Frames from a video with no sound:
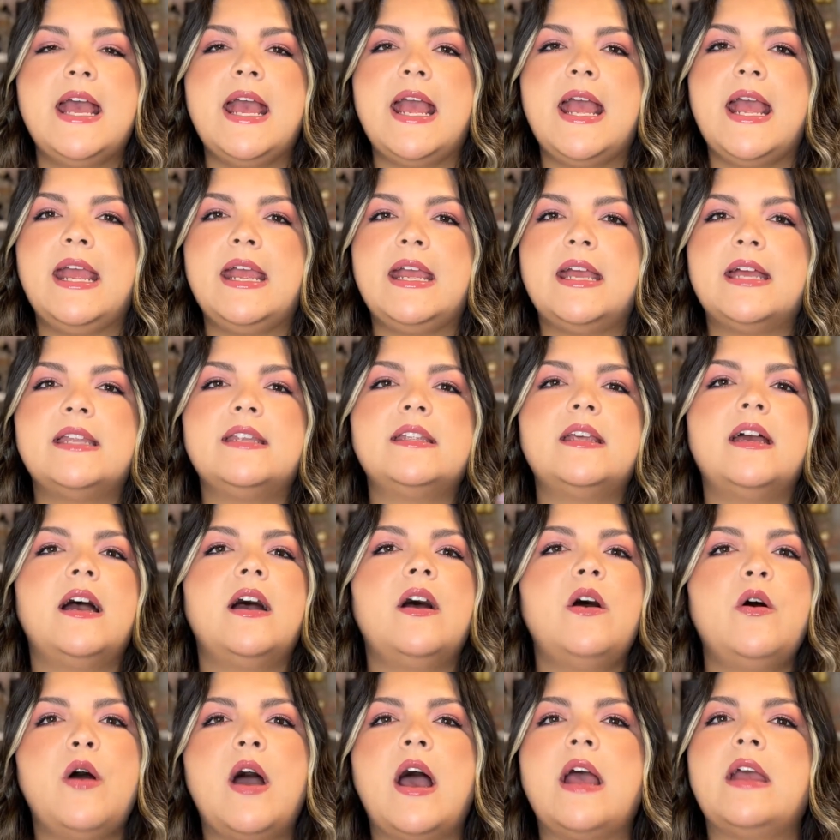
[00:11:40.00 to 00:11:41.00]
and
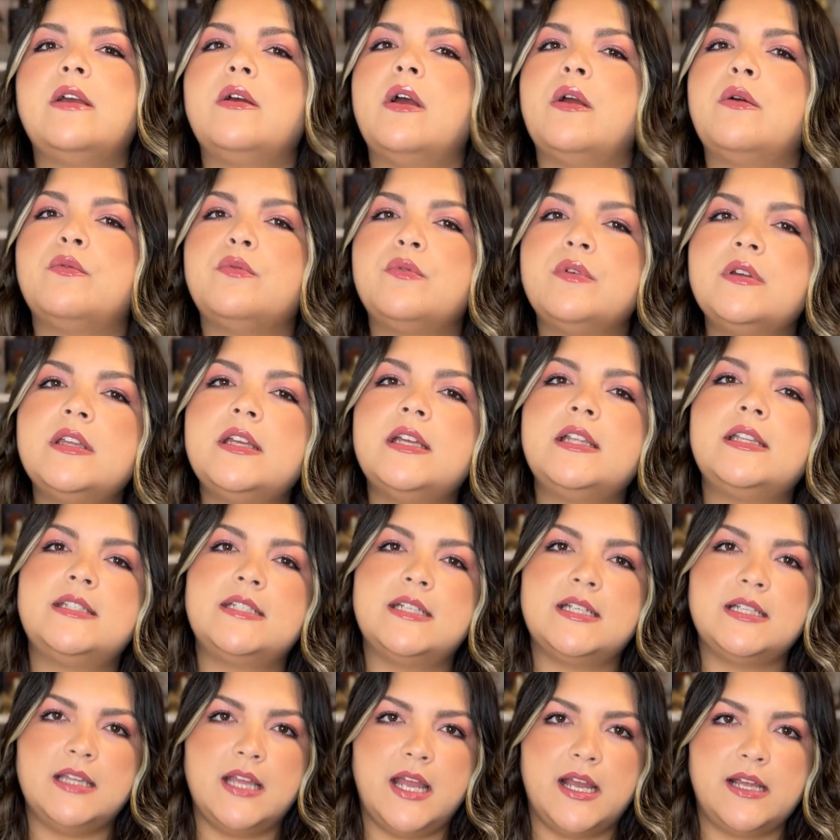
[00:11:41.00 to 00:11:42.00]
oh, I really
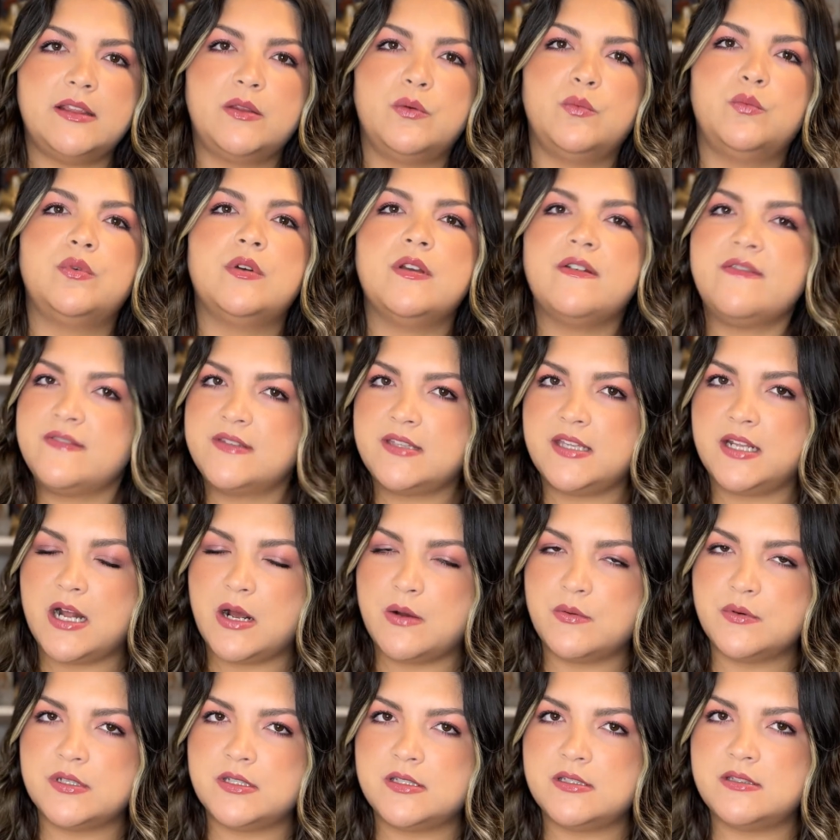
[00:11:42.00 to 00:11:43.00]
did like the whiffs that I
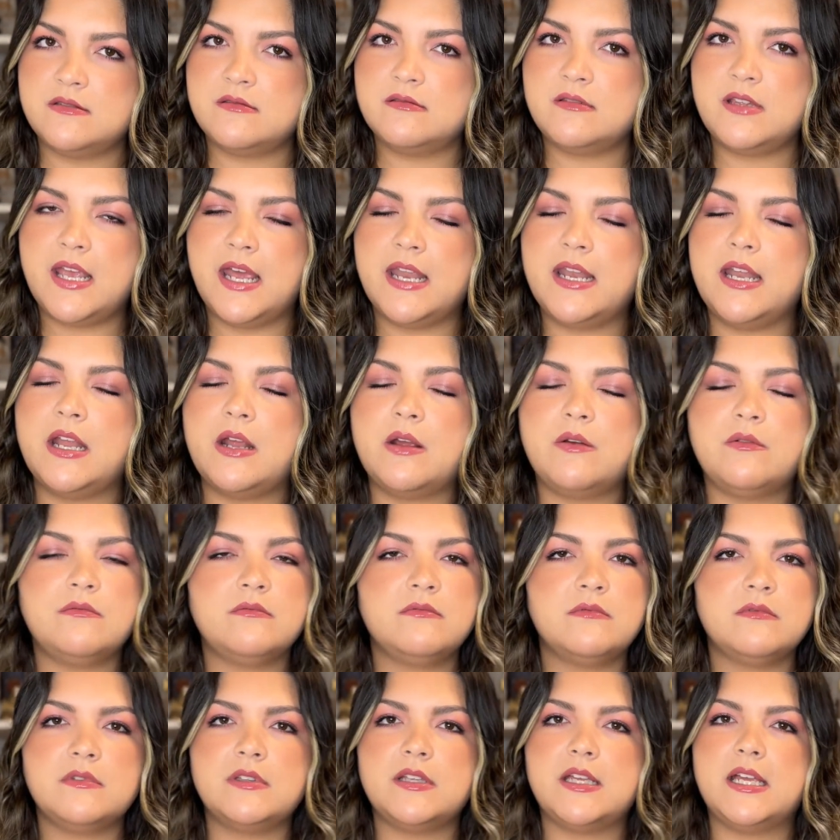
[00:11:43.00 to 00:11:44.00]
was getting,
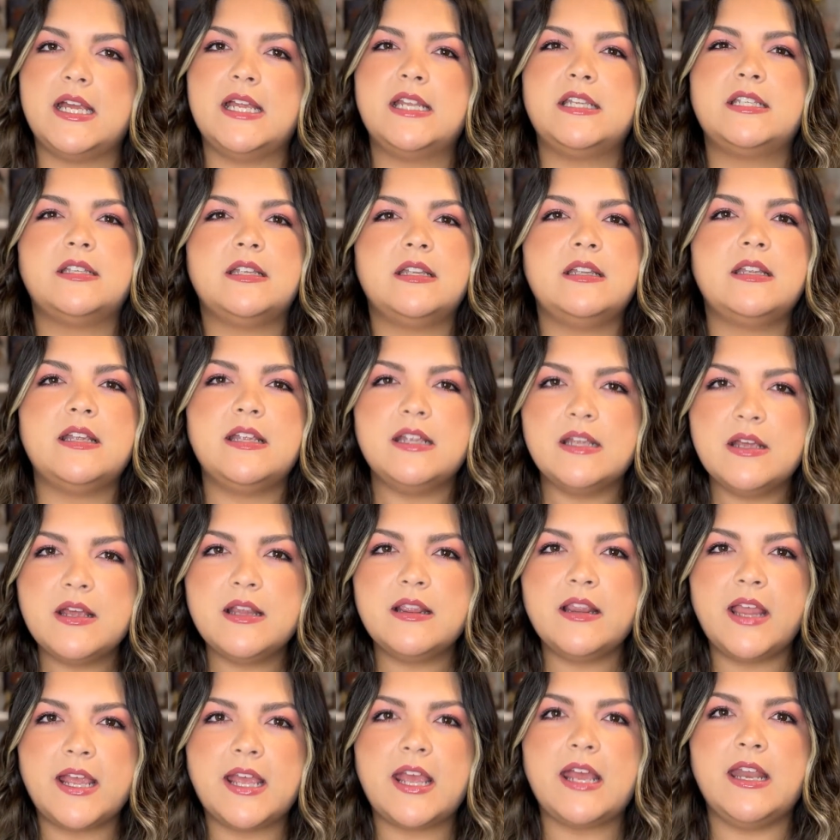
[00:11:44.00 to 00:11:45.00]
and
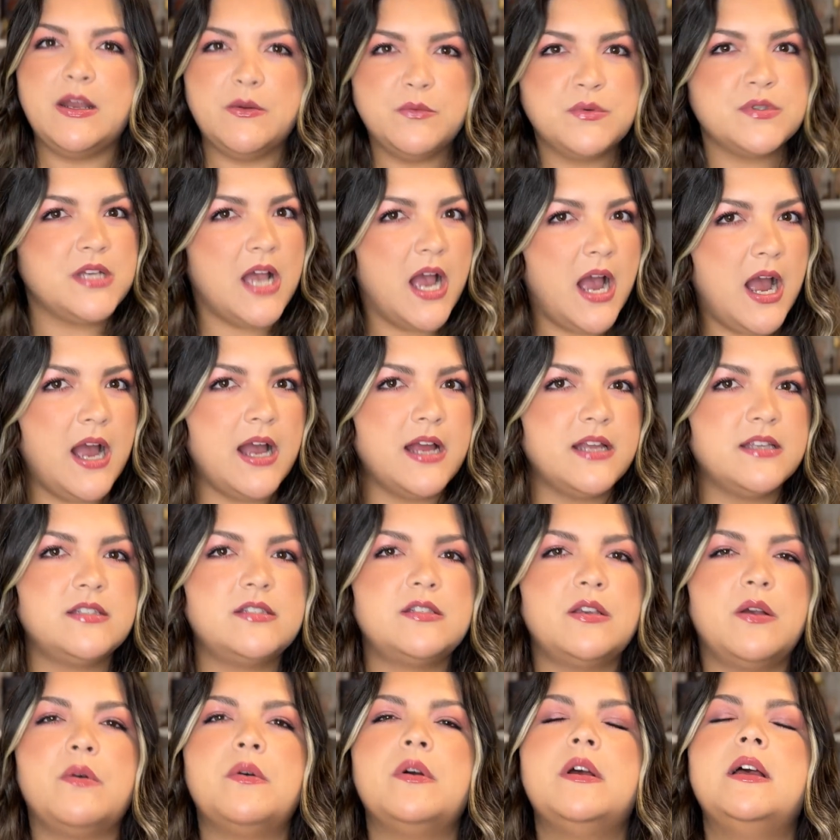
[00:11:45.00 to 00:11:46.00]
it was hot,
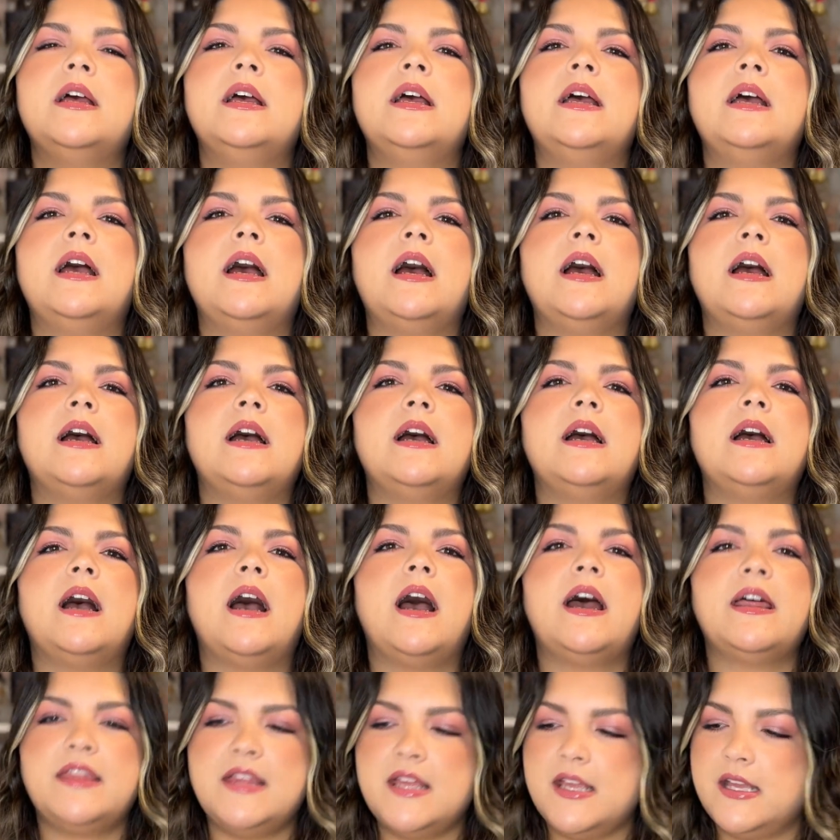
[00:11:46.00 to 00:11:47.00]
so
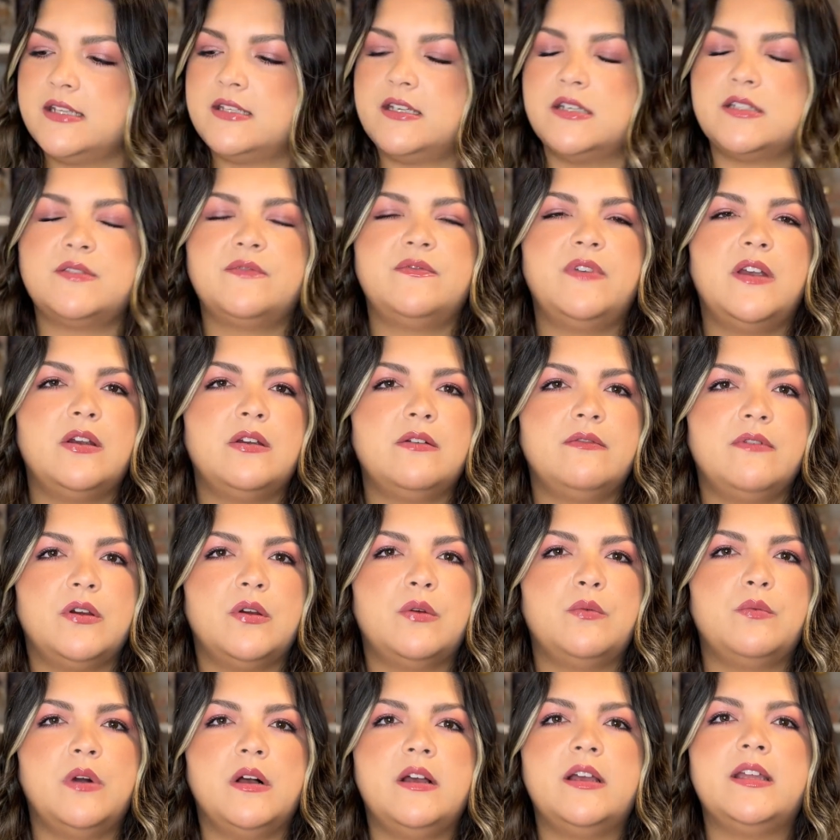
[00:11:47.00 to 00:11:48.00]
I think it does very,
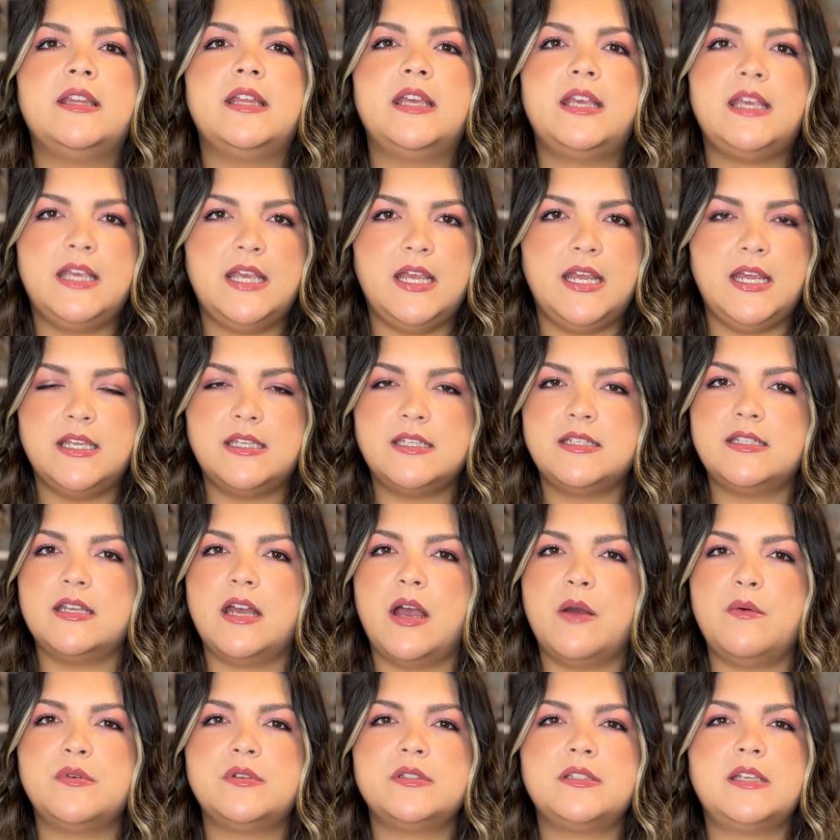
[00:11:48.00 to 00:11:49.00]
very well in the heat.
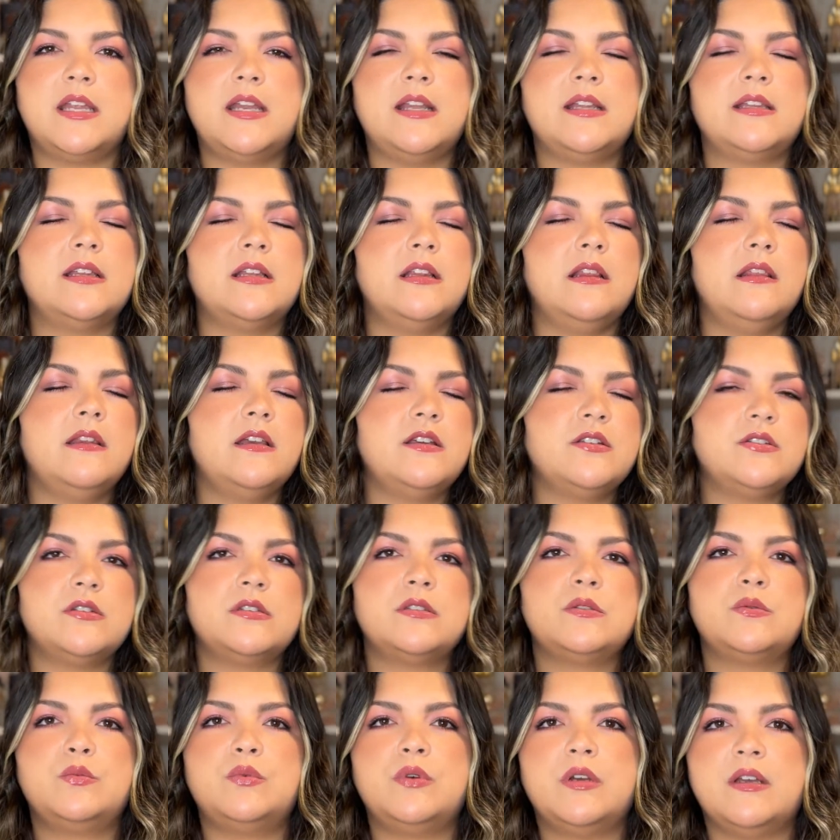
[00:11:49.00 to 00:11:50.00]
I was getting
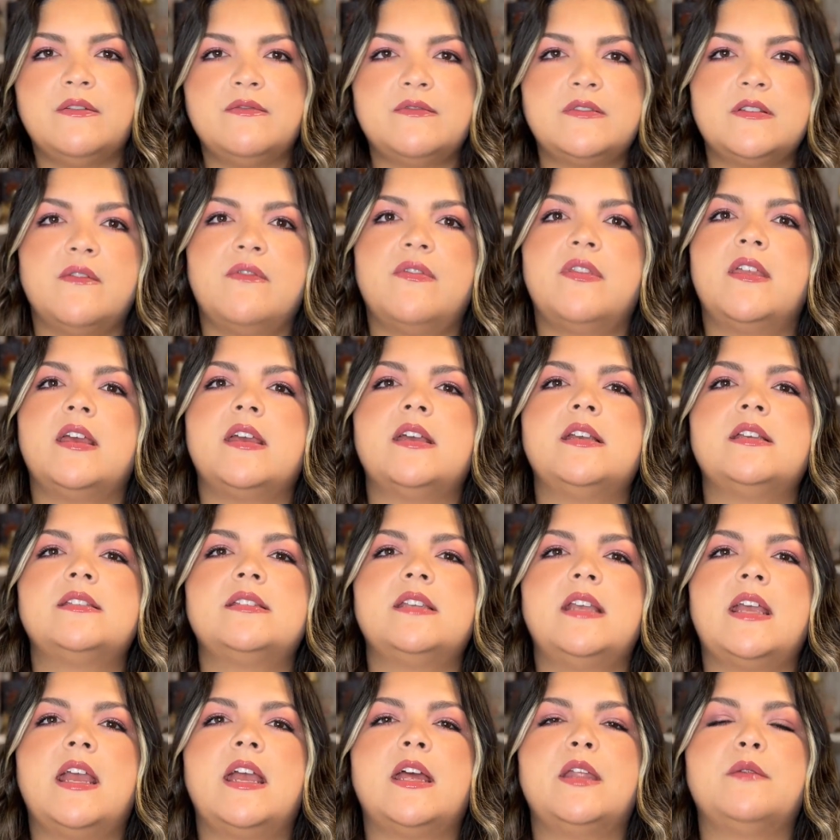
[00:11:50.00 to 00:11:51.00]
delicious whiffs of this,
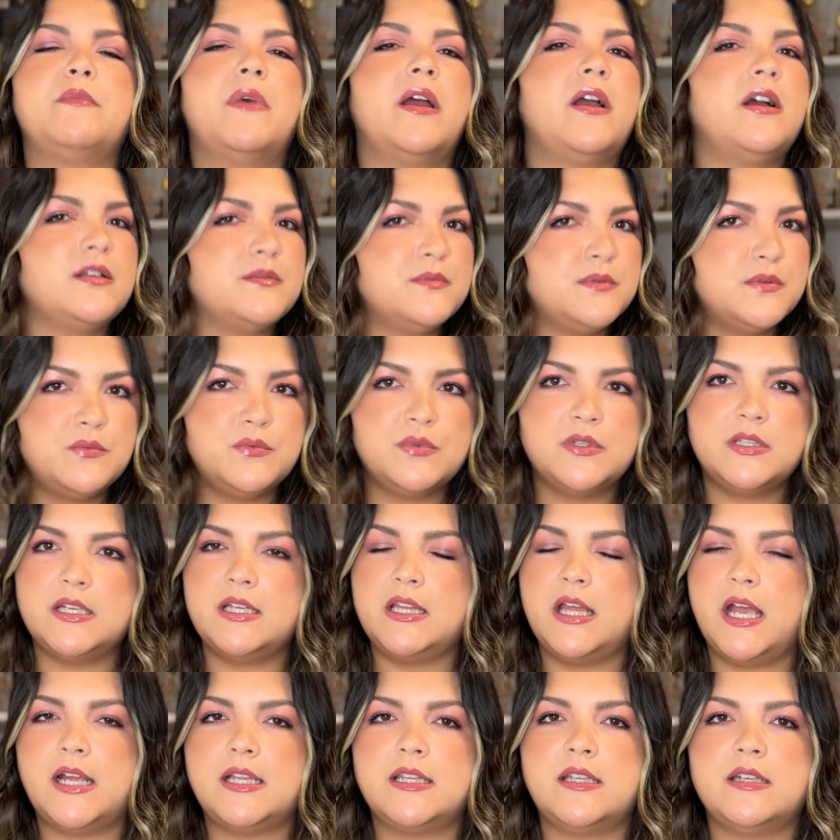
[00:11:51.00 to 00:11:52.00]
and my husband really
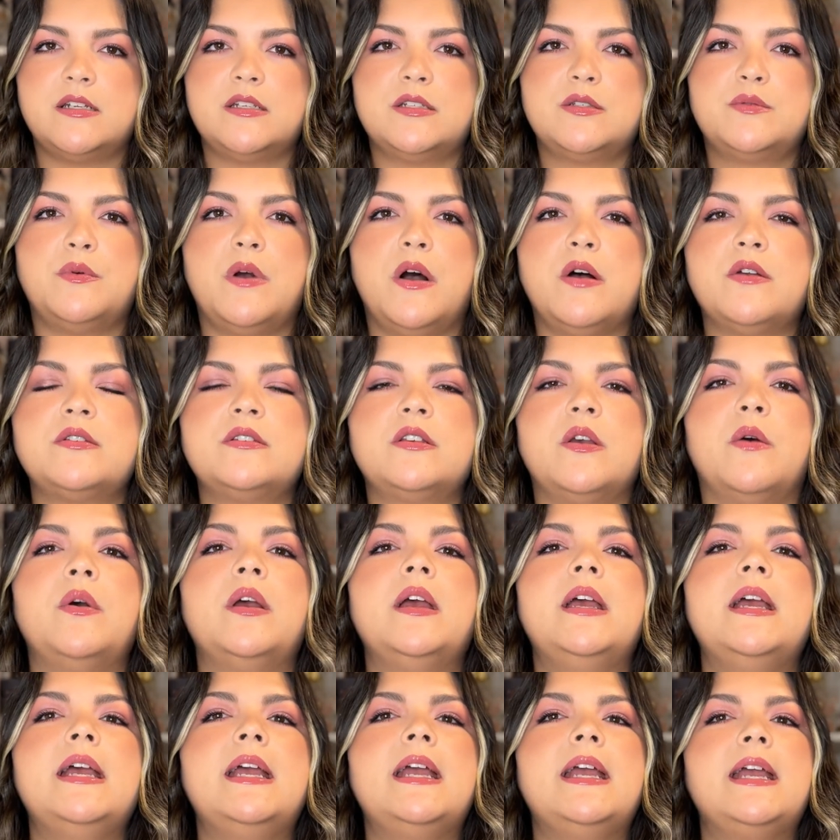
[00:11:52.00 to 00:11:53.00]
liked it as well. So
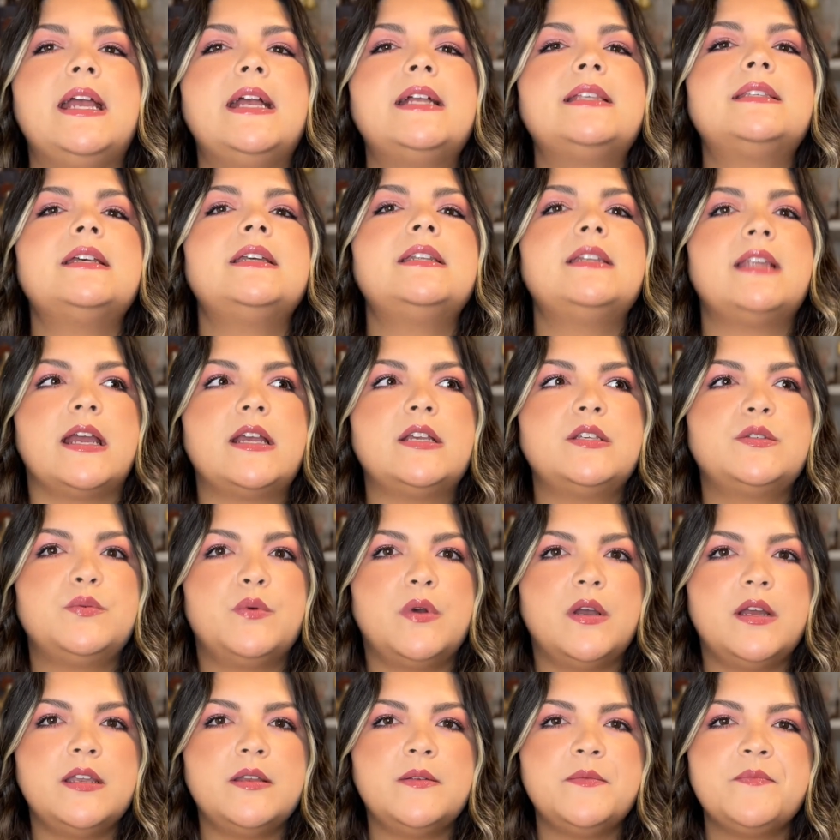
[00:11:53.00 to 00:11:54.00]
it's a nice
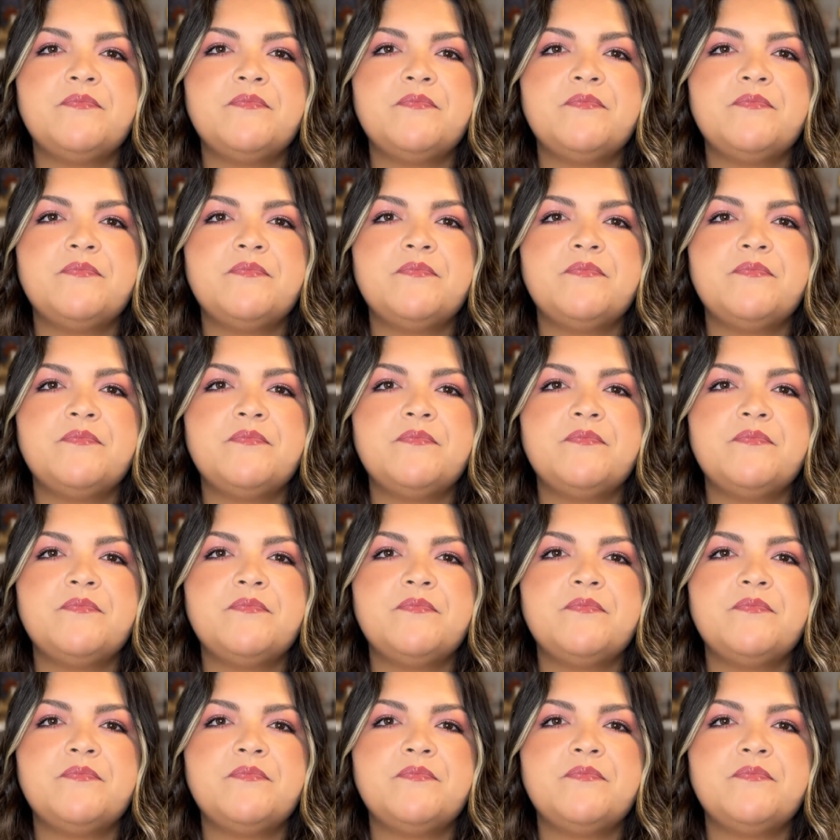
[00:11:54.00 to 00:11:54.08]
one.